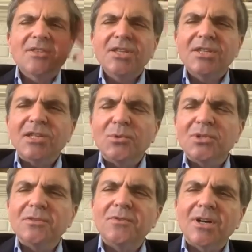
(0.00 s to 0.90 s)
think he
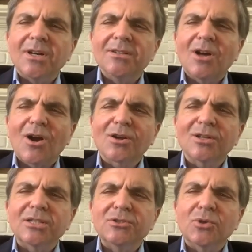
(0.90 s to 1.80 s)
would have
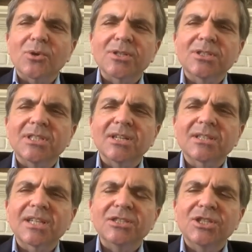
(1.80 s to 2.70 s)
heartily endorsed
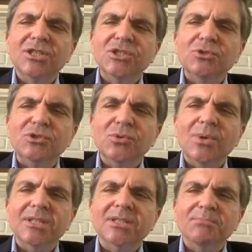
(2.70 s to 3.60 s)
continued
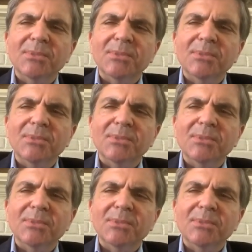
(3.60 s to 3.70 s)
U.S.